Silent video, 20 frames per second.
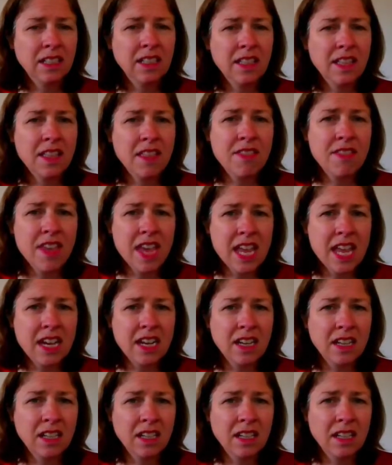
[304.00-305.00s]

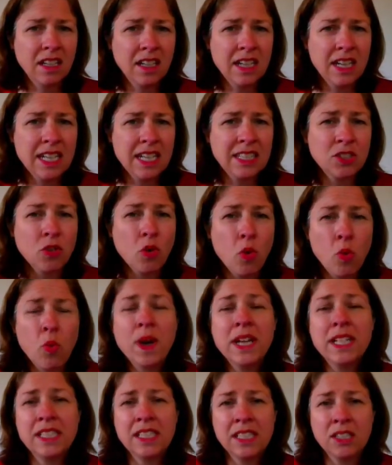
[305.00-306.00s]
then it's
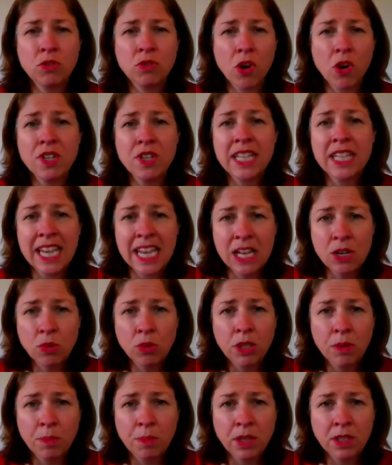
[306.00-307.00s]
always still going to
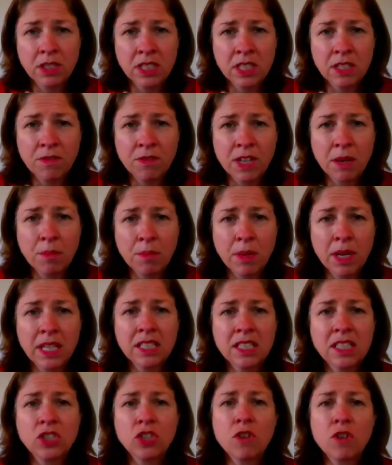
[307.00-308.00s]
equal a positive number.
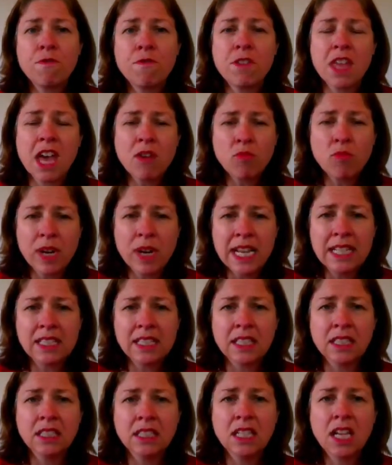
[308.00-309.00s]
So for that
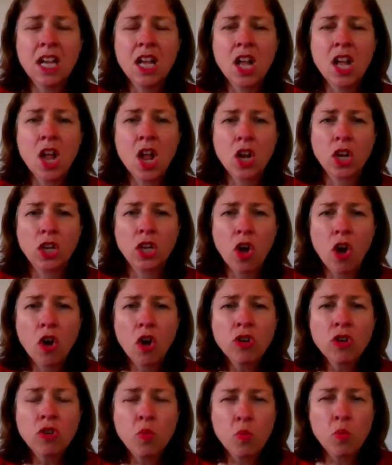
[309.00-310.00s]
reason,
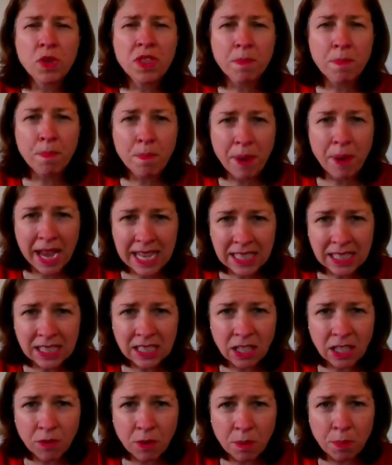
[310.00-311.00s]
log with a base
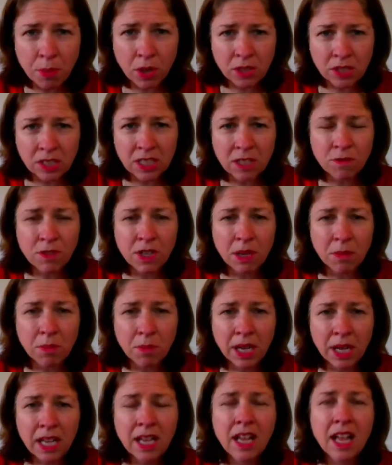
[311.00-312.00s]
of a positive
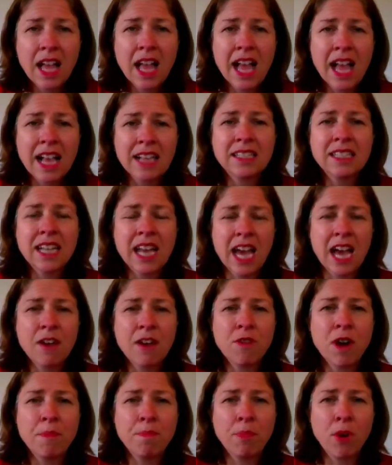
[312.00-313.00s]
number has to
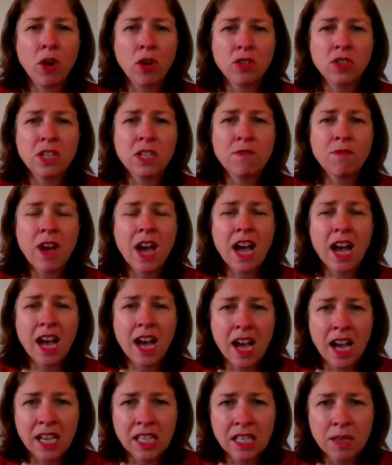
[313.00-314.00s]
have a positive
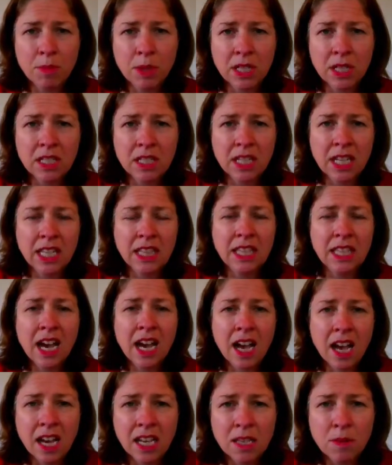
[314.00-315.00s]
argument. And the
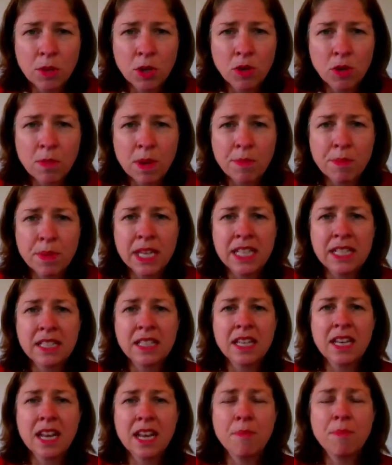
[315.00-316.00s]
argument, remember, is the
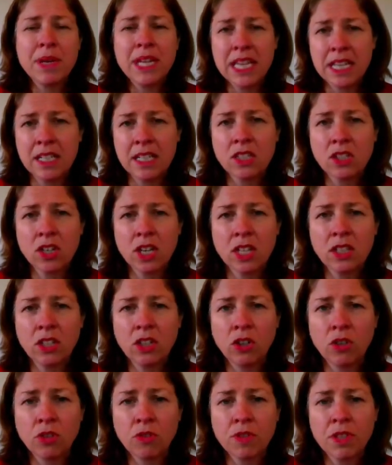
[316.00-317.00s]
number inside the
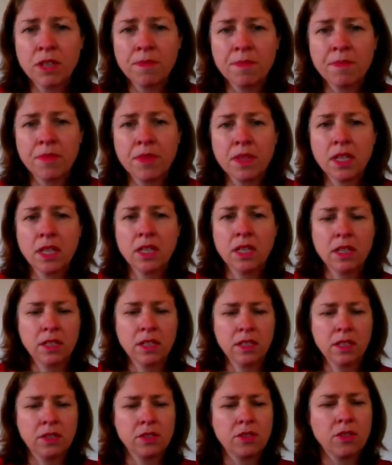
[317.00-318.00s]
logarithm.
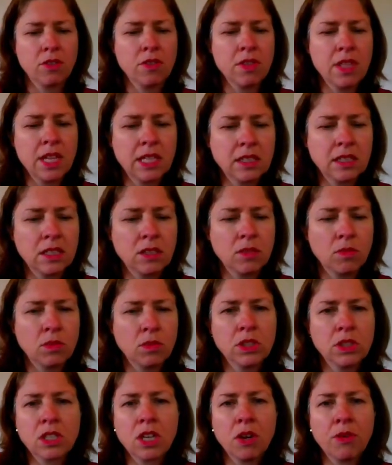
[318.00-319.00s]
So that's
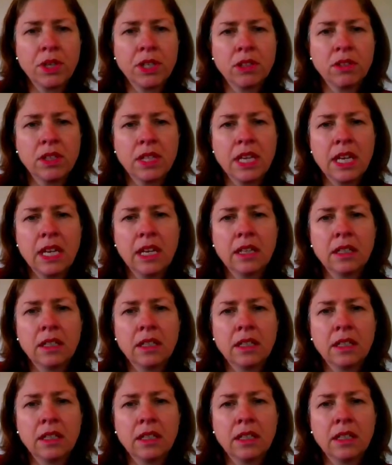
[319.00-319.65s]
what's going on there.